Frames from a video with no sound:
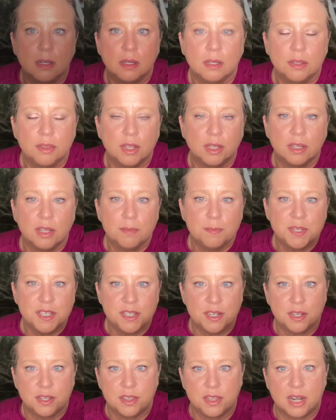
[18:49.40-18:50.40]
The
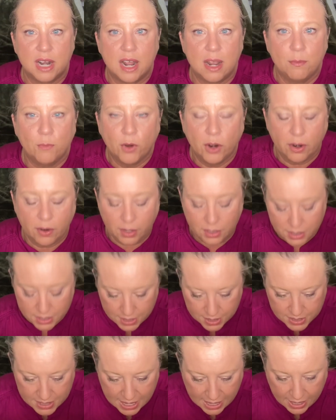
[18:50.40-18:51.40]
lipstick that I'm wearing
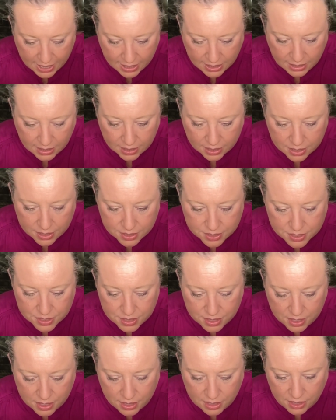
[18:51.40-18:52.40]
today is
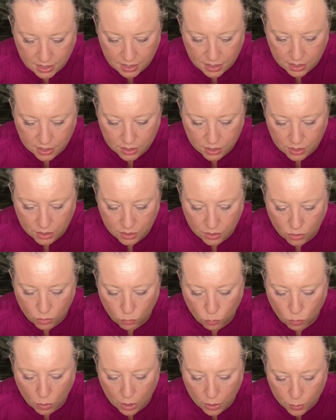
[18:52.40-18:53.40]
the
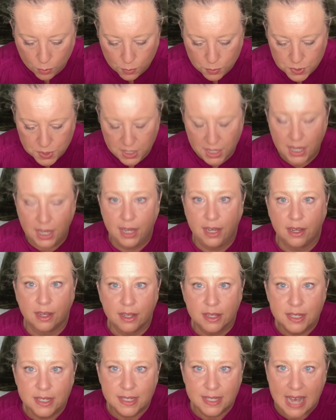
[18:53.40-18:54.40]
Rose
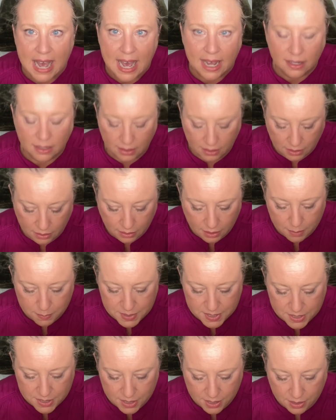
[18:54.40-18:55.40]
Ink Satin
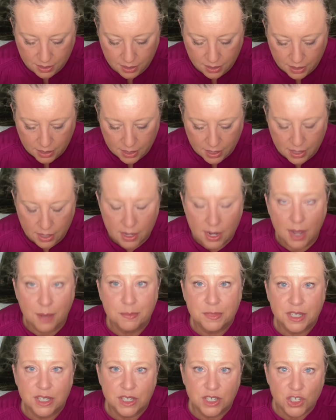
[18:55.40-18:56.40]
Lipstick.
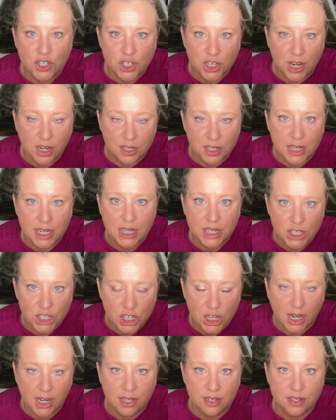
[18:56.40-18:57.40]
Comes in 10
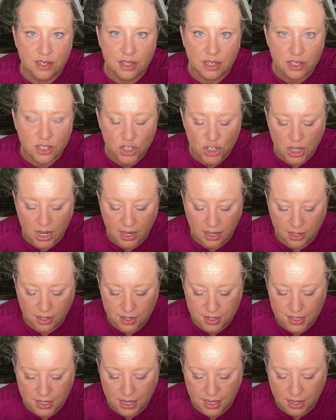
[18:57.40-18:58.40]
shades. This shade
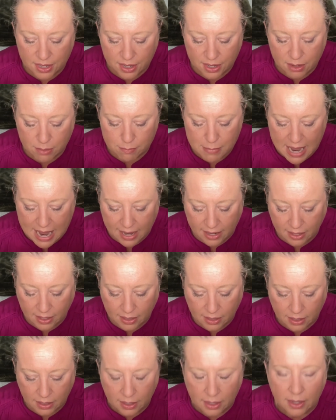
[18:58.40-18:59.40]
is
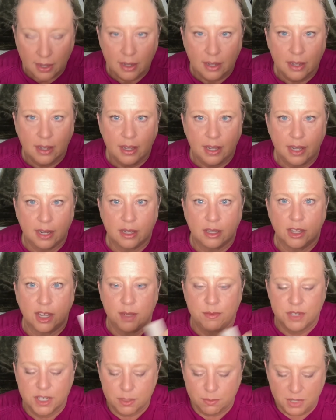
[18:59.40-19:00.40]
Enigmatic. It
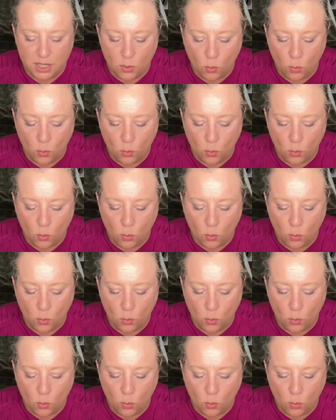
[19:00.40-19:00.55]
claims to be